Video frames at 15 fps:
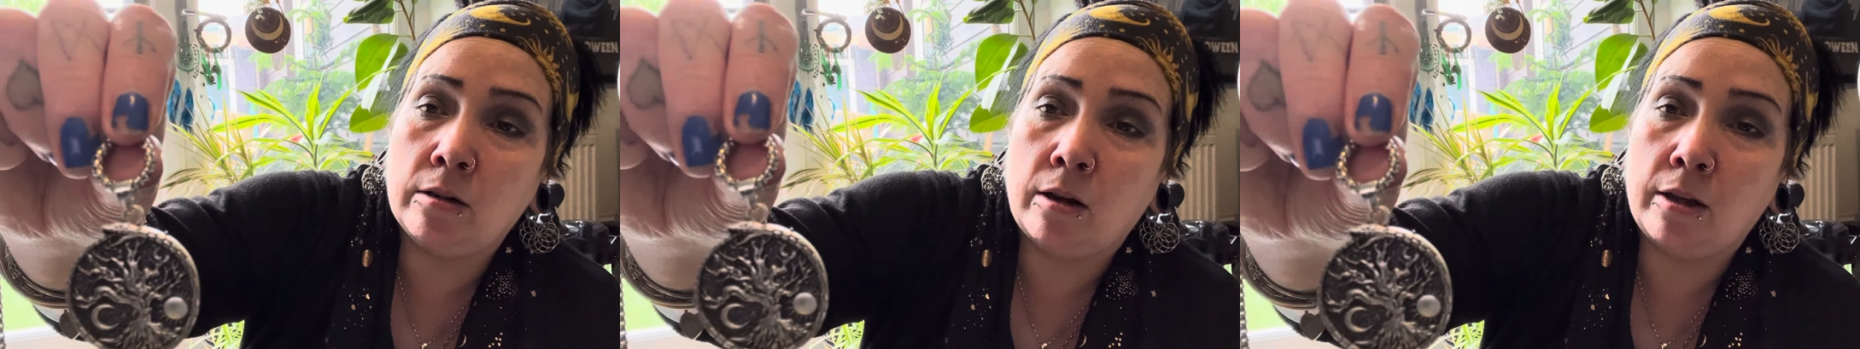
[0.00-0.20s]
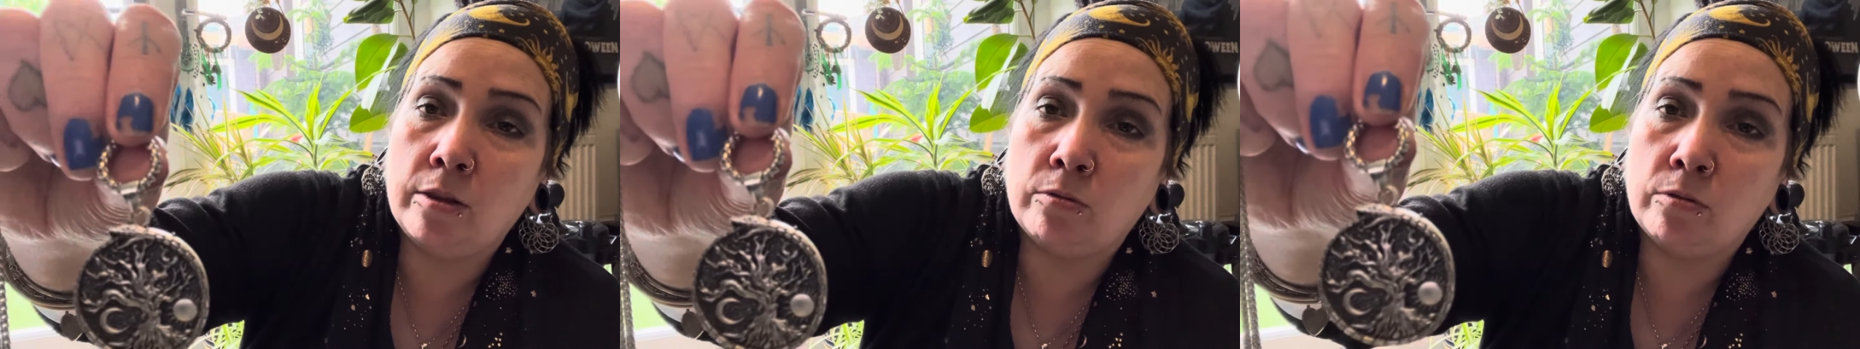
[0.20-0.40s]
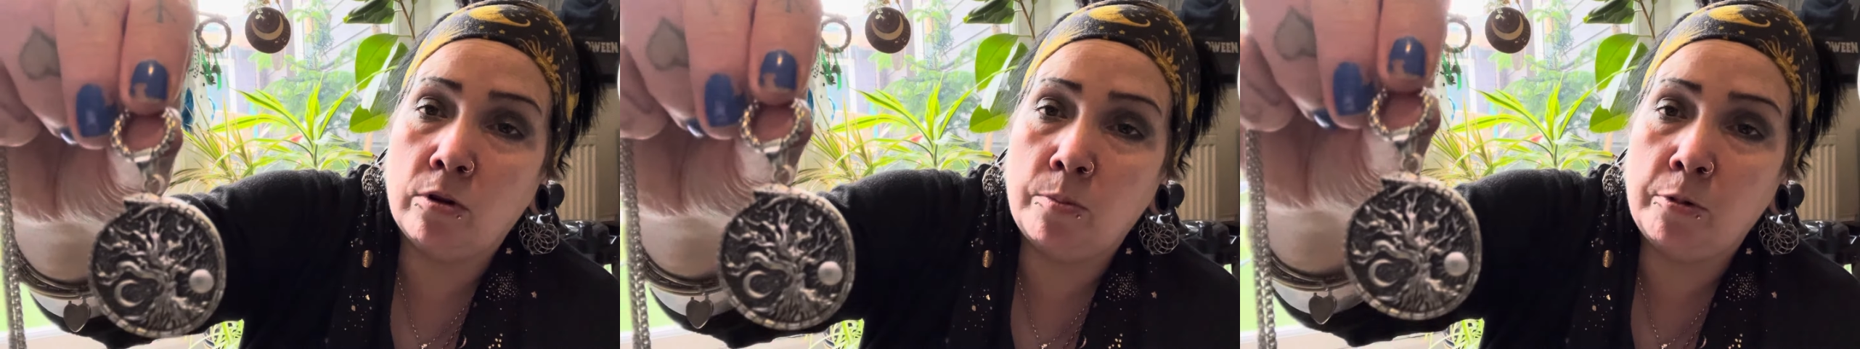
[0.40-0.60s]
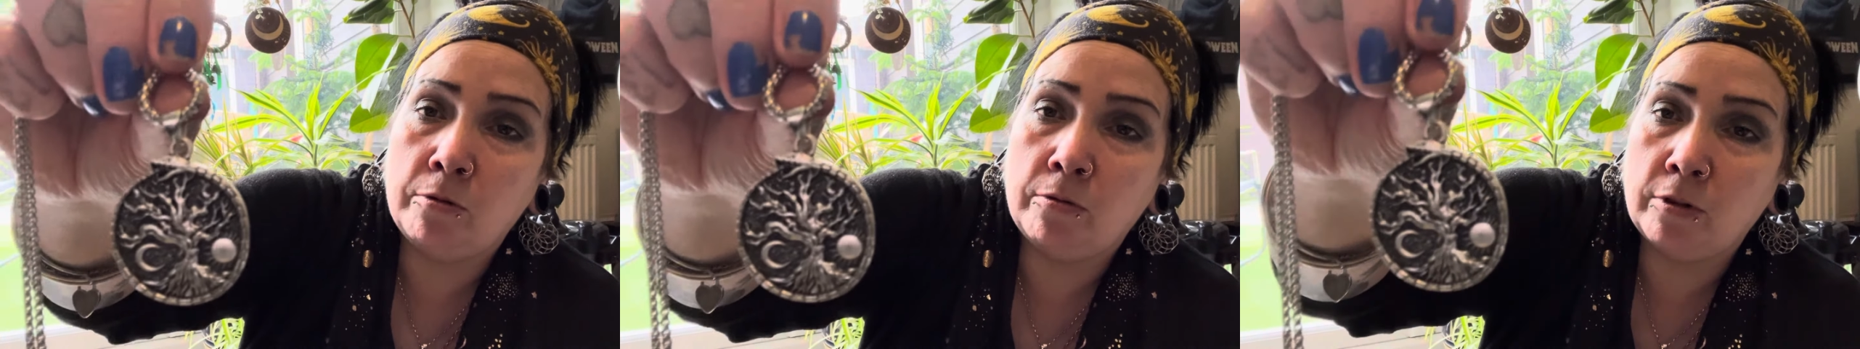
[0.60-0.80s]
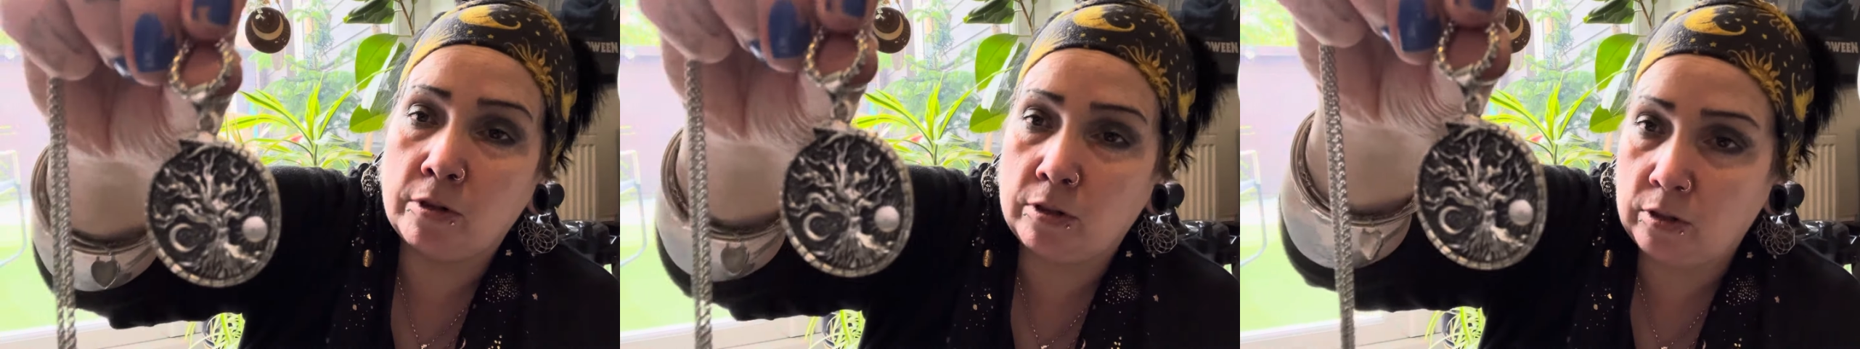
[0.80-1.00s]
like the
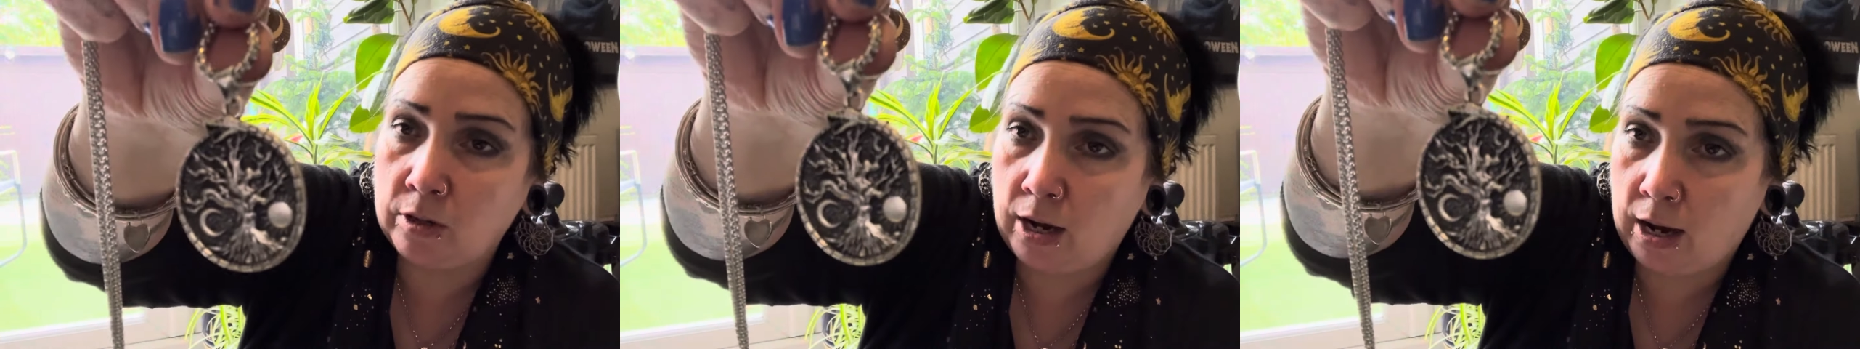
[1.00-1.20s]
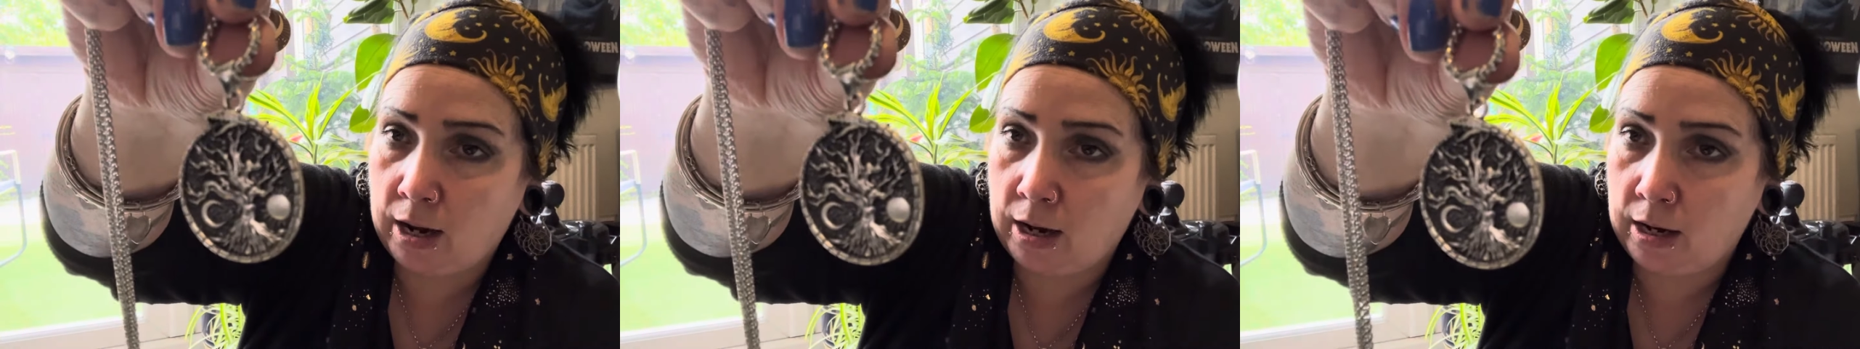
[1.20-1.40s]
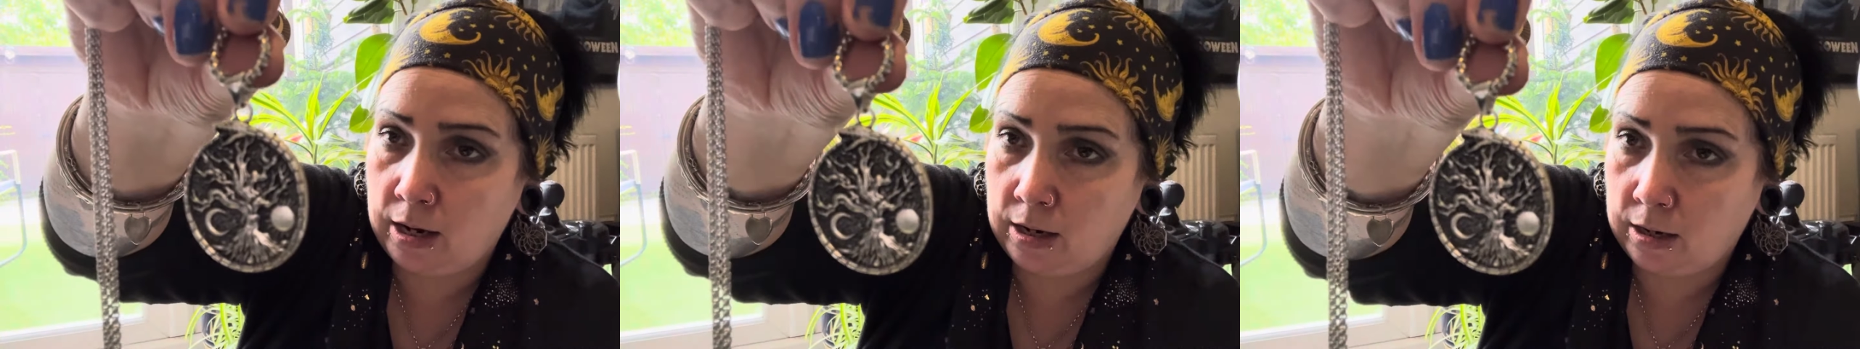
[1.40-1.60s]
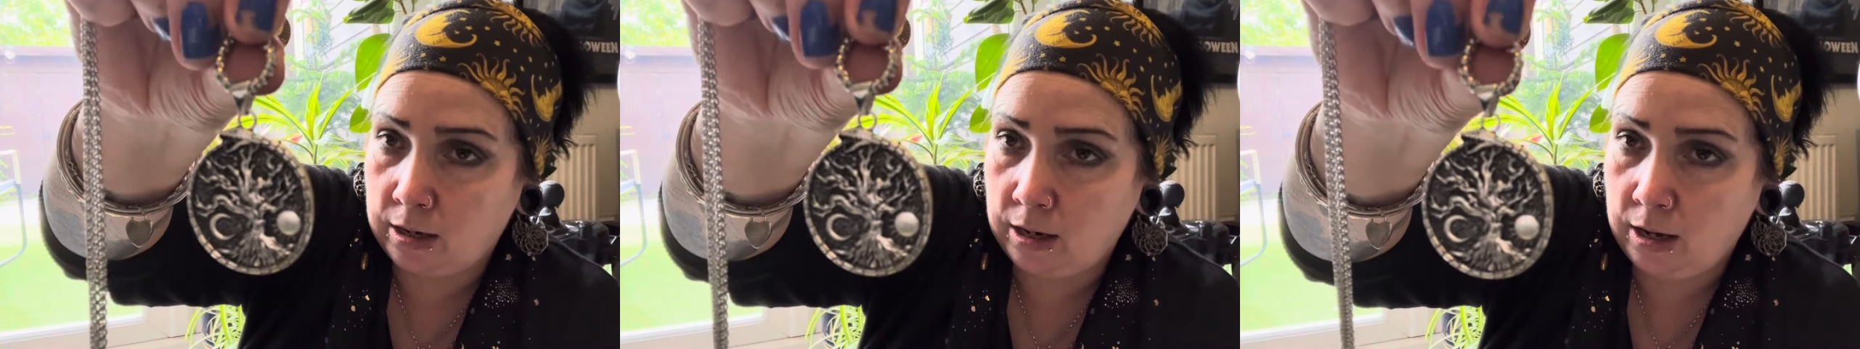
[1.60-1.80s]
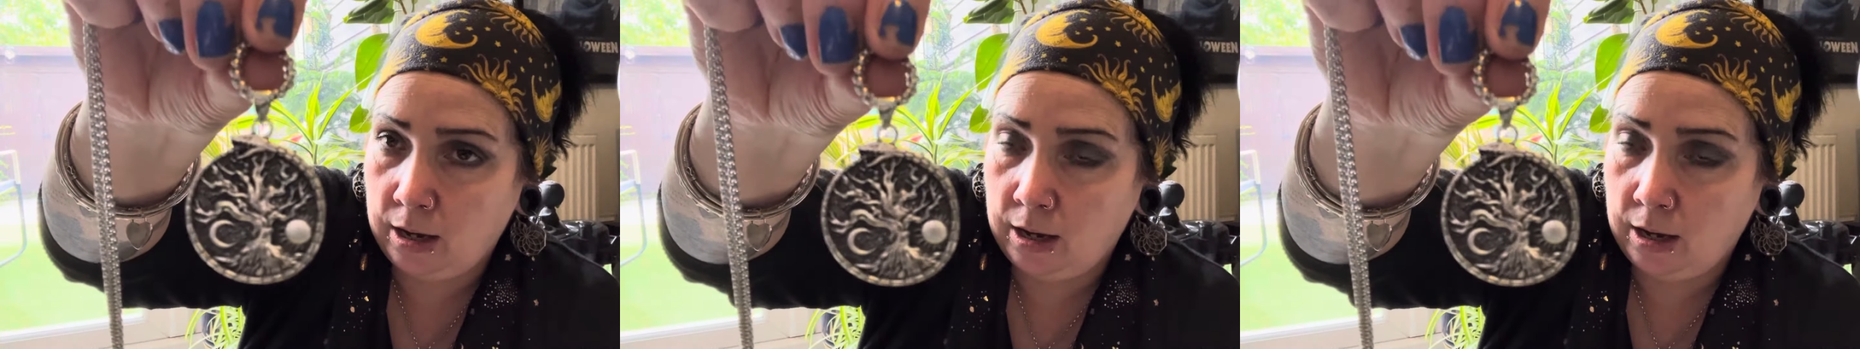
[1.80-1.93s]
Robberus snake.